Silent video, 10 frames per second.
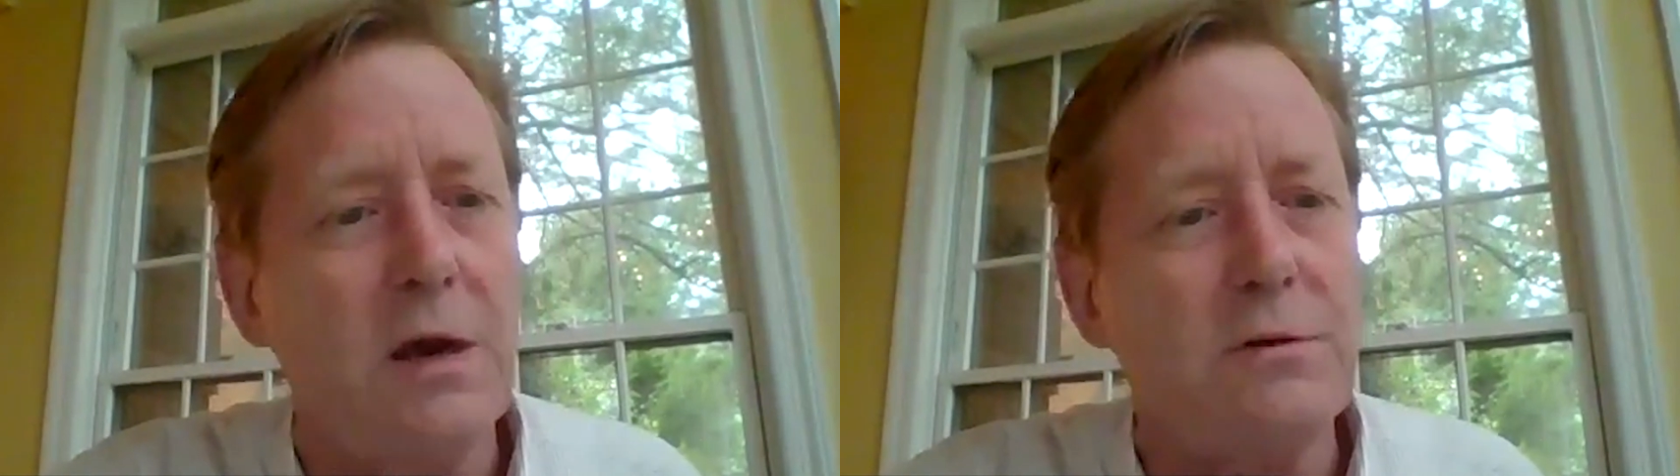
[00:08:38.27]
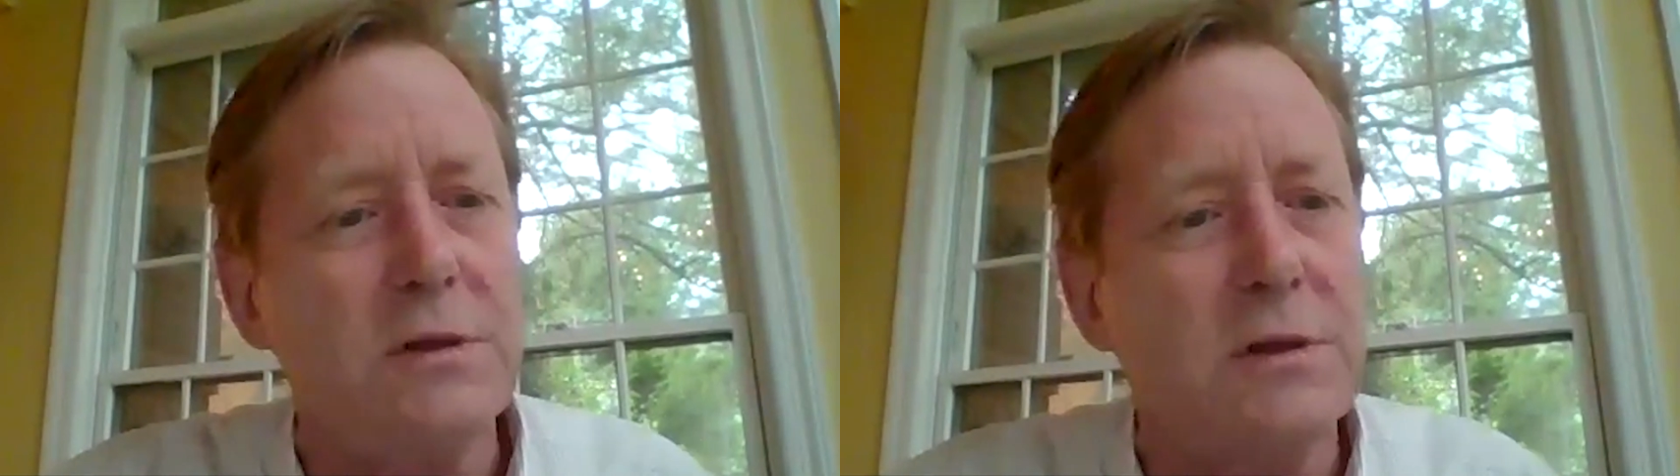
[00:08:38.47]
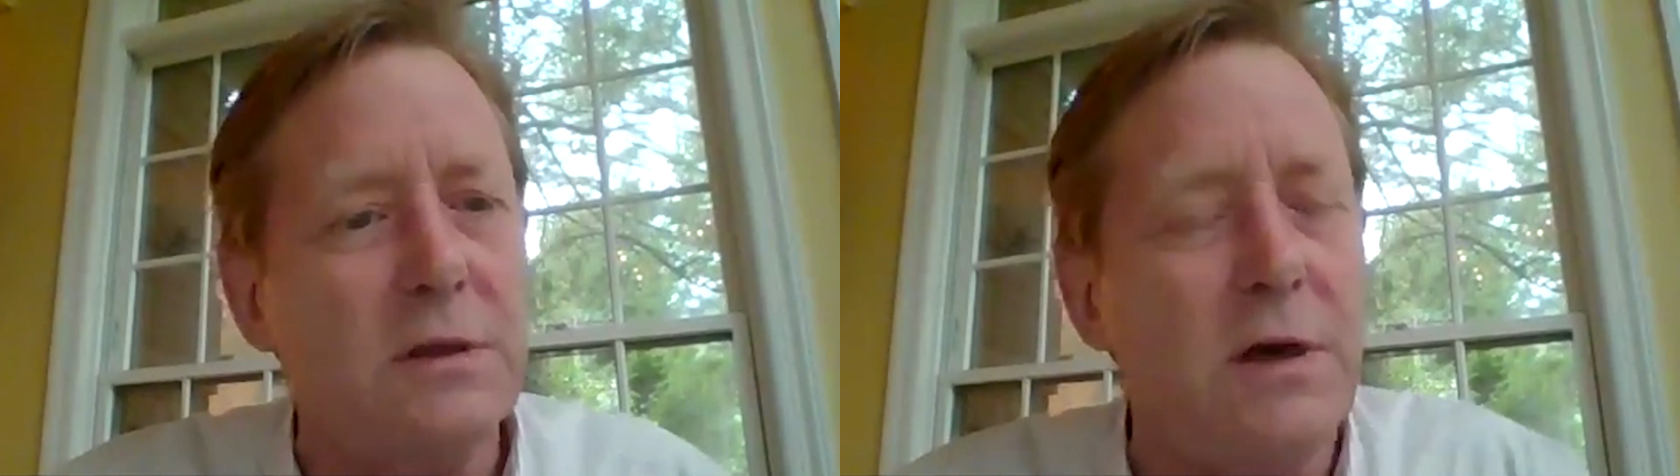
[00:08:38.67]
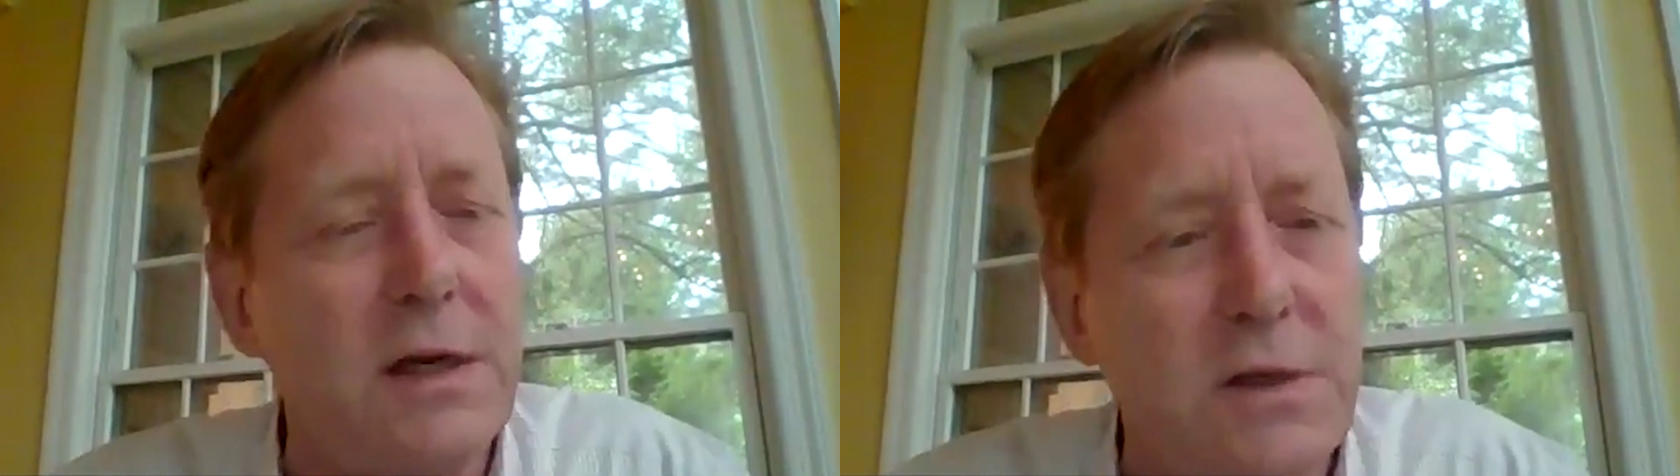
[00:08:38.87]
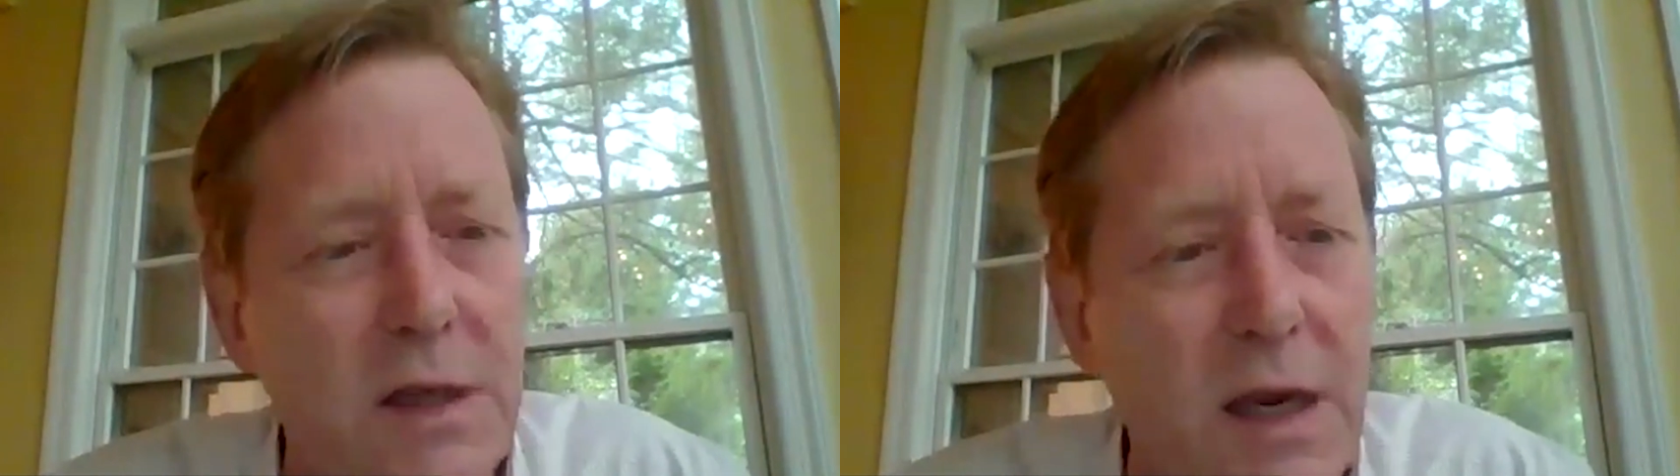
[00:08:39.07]
countries that their
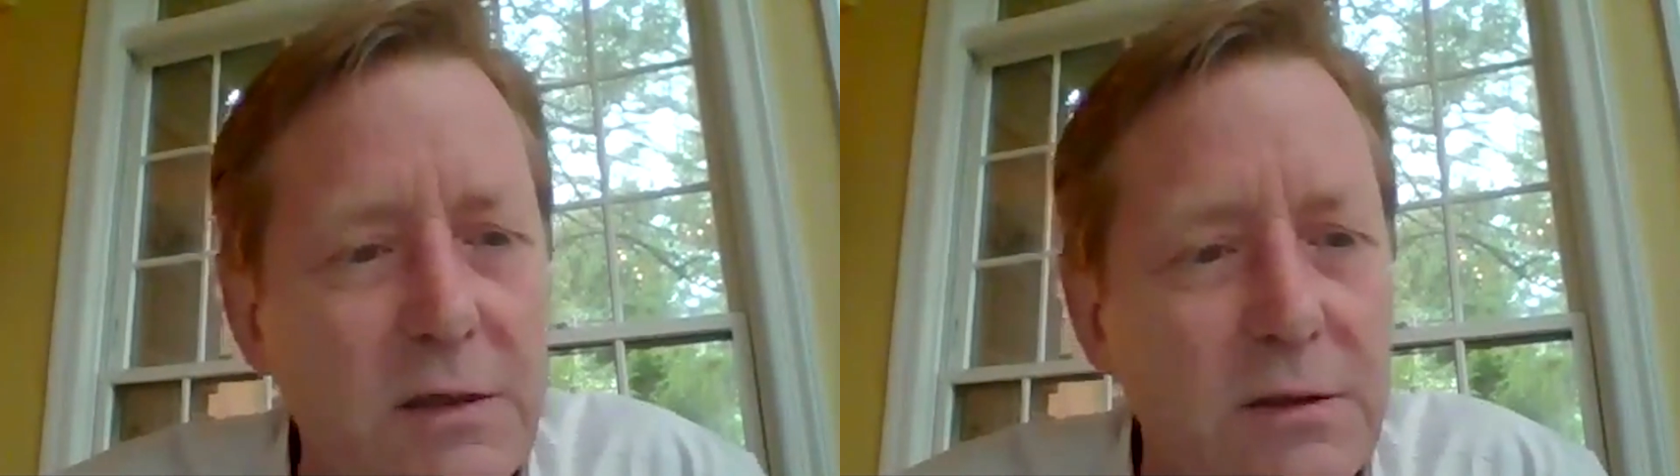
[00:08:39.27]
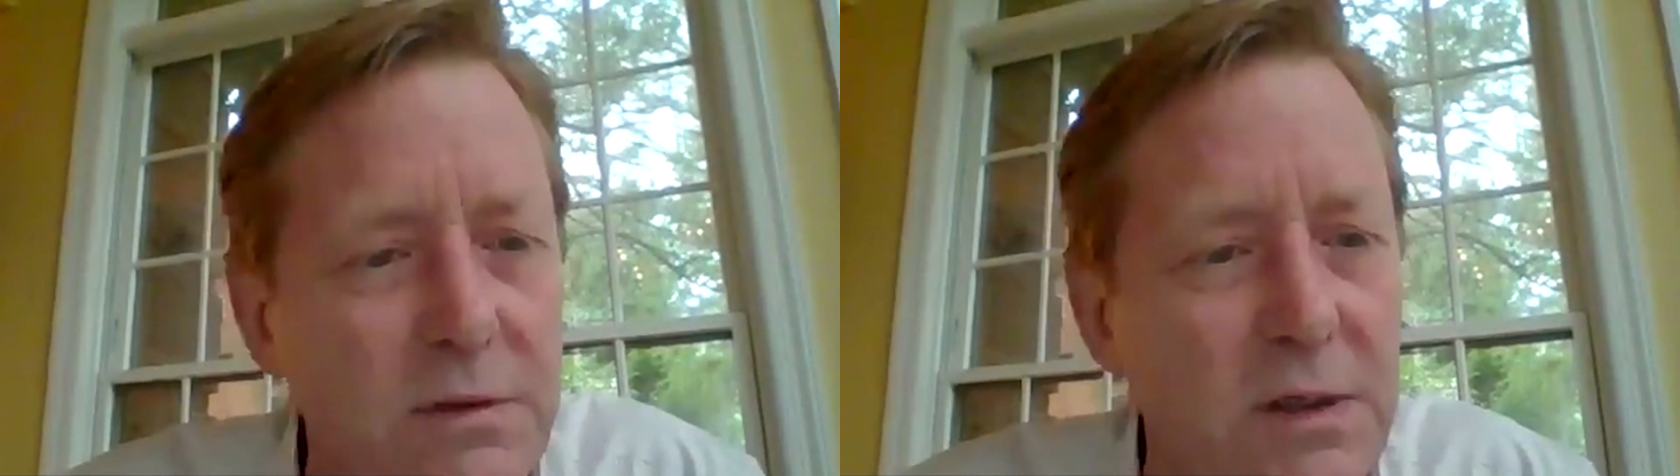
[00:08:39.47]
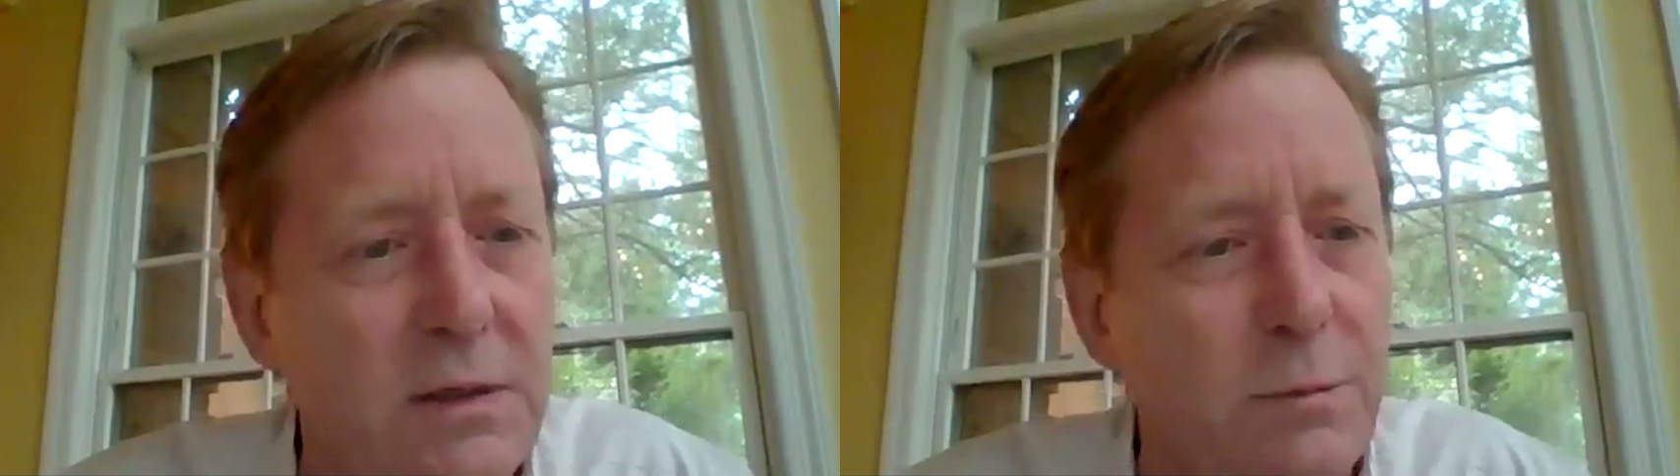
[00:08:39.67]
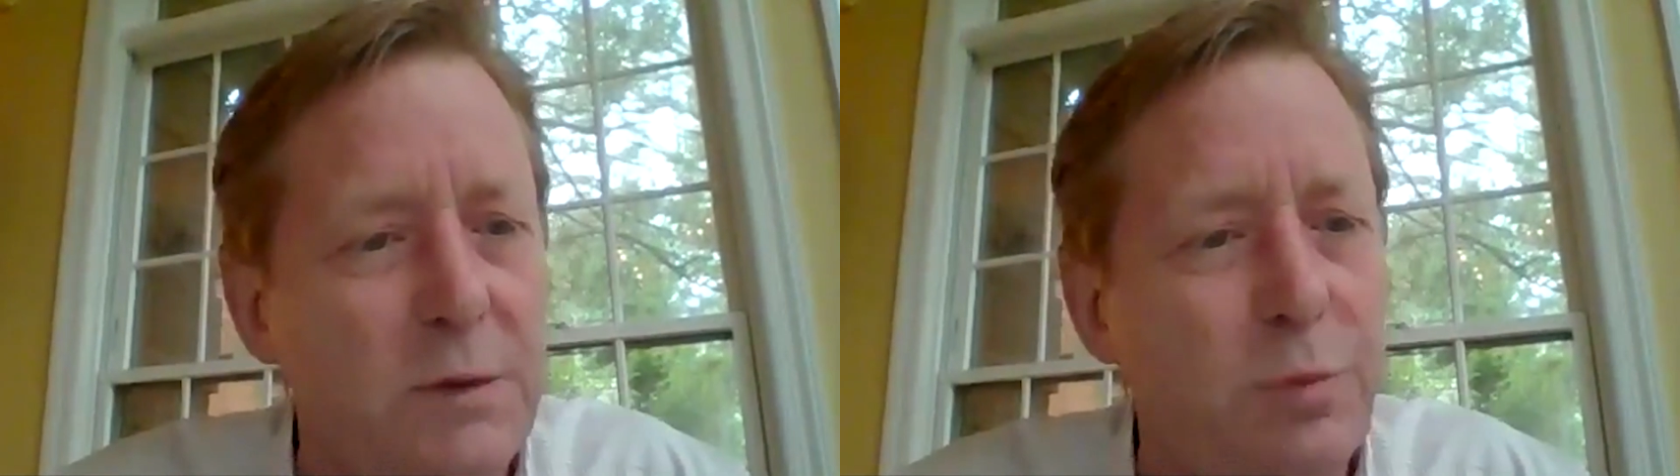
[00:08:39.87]
educational system